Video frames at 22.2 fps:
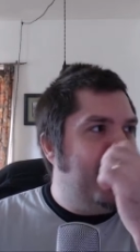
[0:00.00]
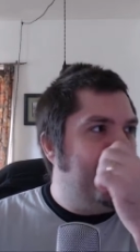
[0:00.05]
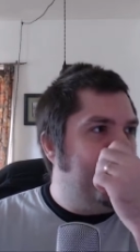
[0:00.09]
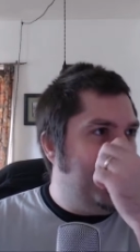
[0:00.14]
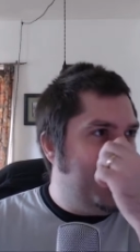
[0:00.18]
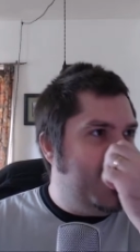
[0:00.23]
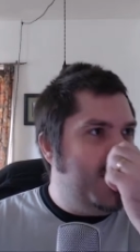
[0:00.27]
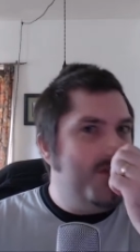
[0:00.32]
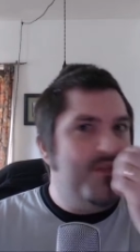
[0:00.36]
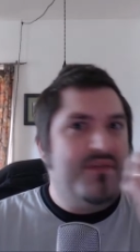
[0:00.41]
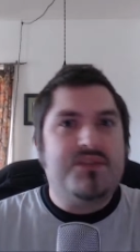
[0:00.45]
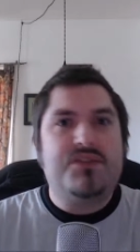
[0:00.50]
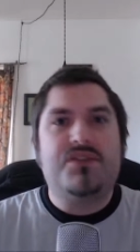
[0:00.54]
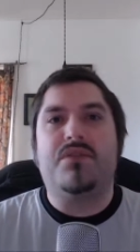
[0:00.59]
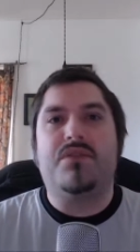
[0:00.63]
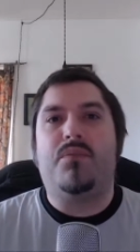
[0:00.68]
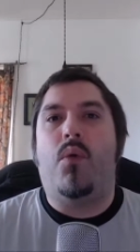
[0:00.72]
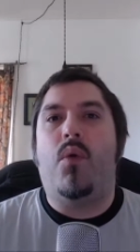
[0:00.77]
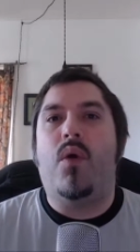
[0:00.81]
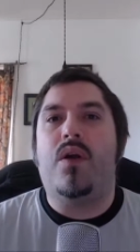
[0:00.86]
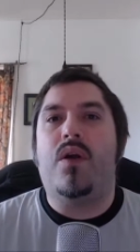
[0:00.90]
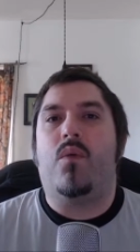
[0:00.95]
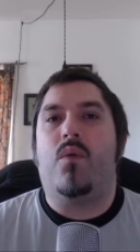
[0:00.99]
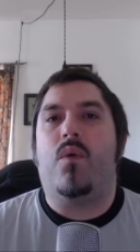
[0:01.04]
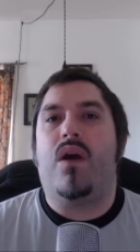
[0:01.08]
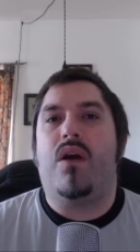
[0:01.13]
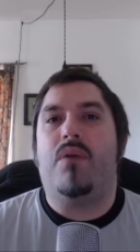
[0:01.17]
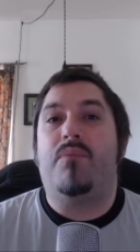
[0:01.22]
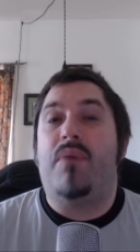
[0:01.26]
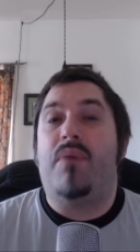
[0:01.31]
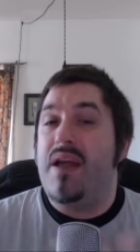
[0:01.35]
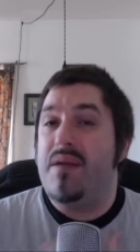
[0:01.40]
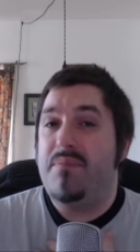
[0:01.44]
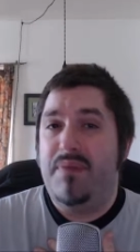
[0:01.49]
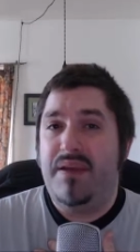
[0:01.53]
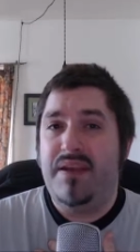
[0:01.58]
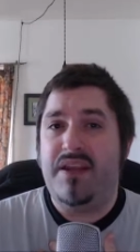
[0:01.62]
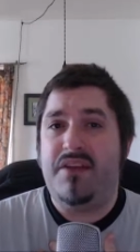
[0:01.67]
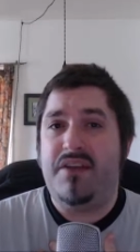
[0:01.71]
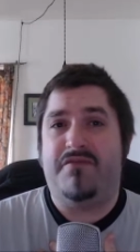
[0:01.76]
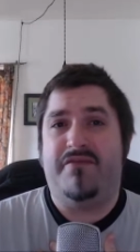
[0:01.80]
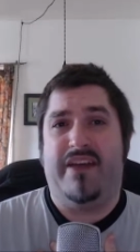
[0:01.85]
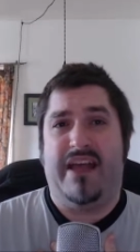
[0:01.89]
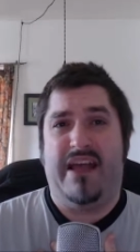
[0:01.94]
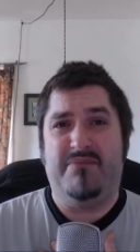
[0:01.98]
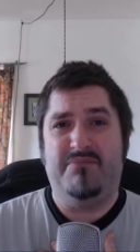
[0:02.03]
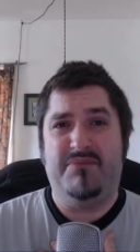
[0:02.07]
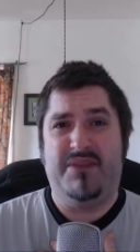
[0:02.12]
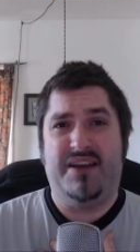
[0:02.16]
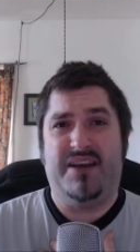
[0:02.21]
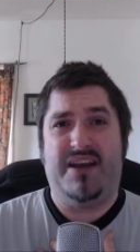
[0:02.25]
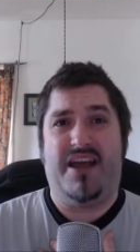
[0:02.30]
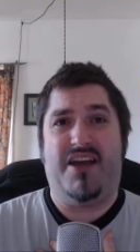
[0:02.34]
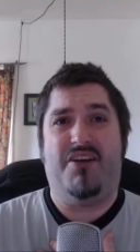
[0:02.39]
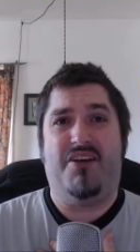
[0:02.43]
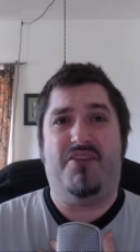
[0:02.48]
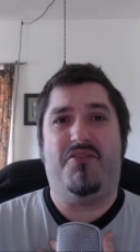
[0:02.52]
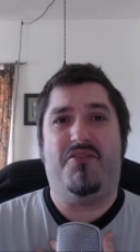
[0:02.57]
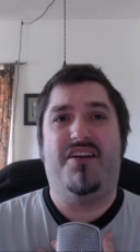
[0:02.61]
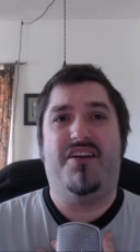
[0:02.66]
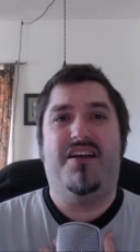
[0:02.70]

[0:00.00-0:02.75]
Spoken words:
Even to the point where my immediate family now,